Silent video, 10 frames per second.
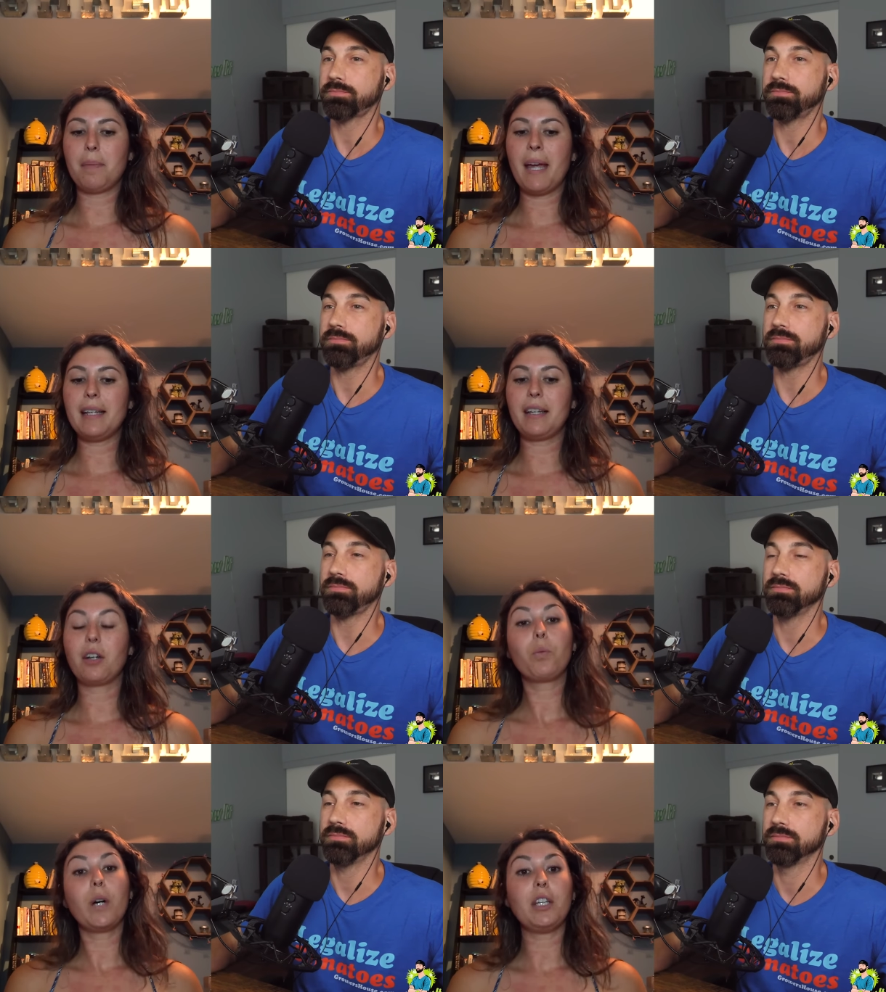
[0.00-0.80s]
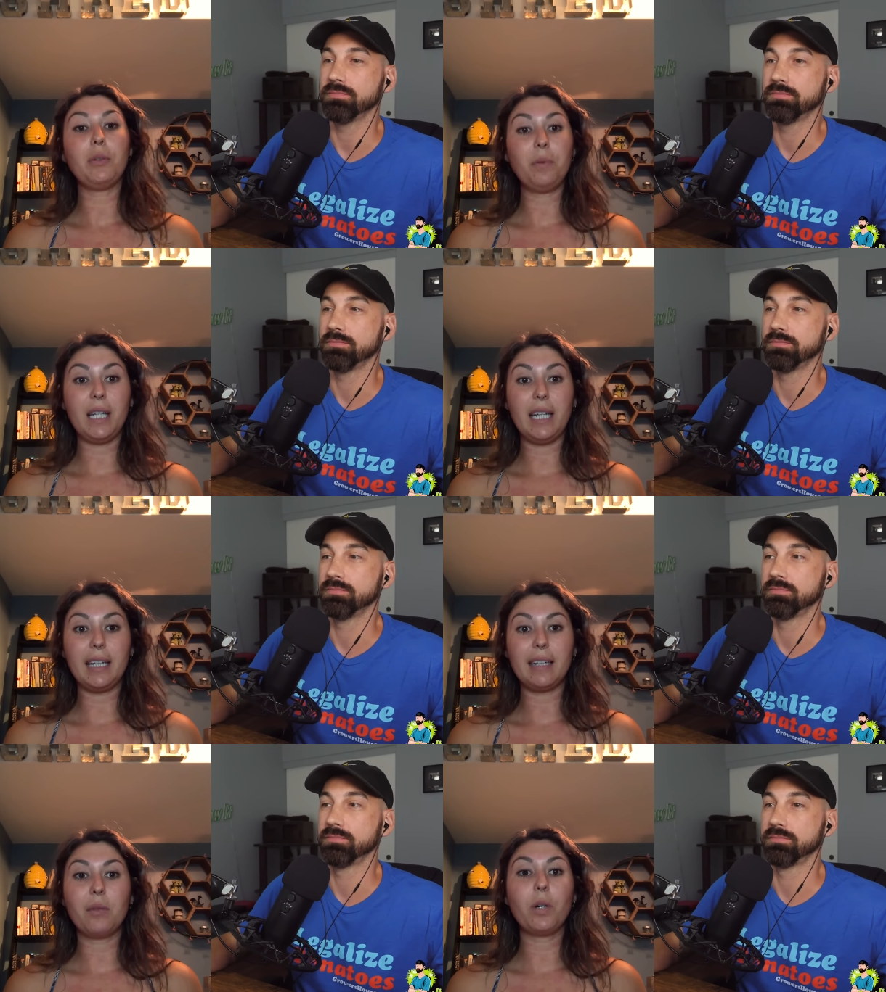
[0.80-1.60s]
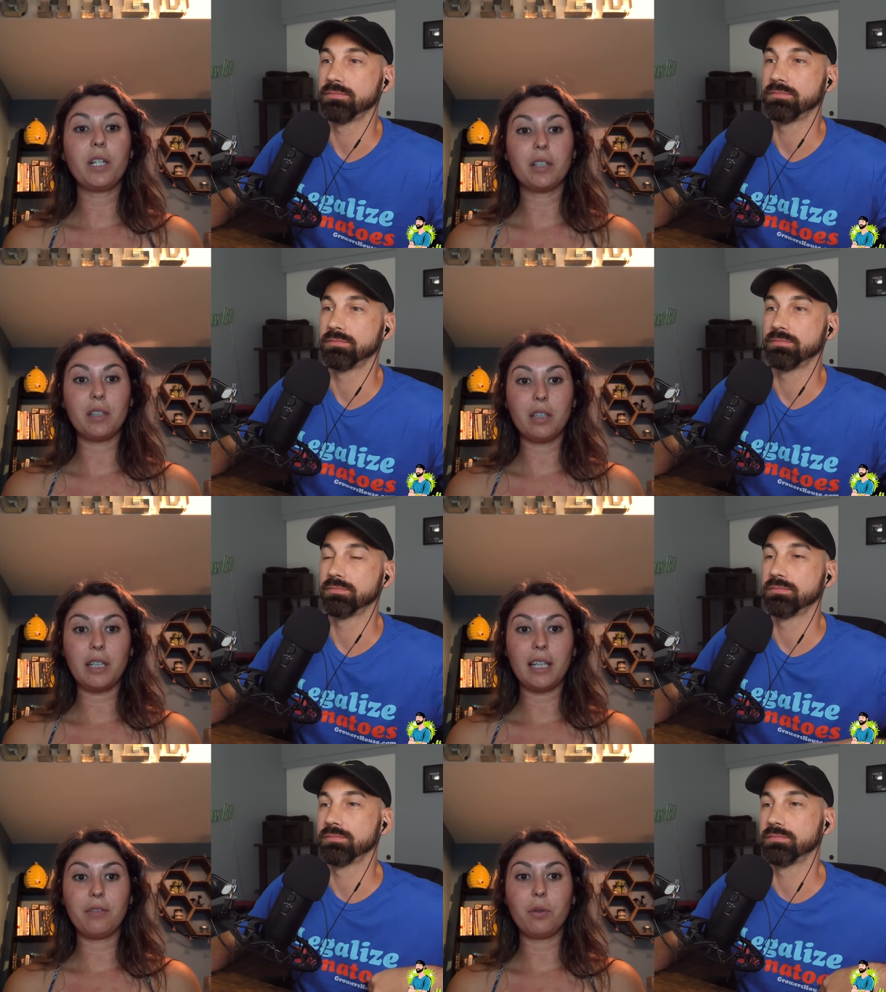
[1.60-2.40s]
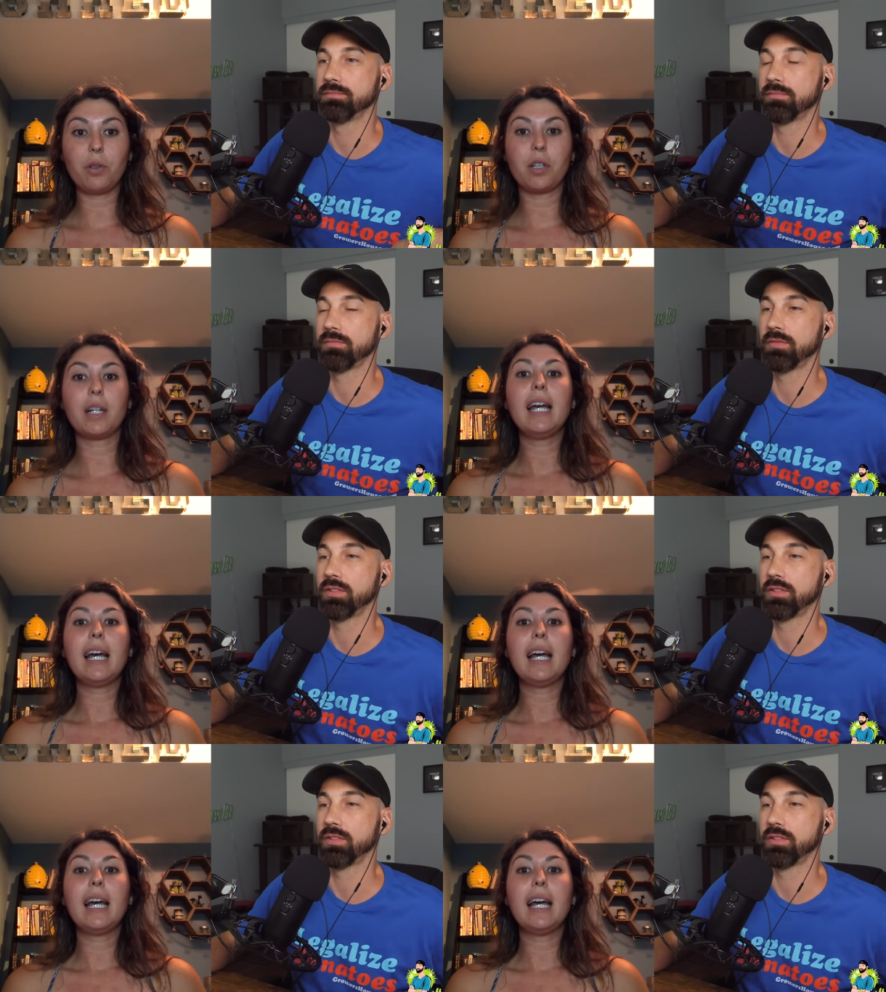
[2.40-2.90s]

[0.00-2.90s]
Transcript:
Speaker 1: depending on what you need and what you're looking for.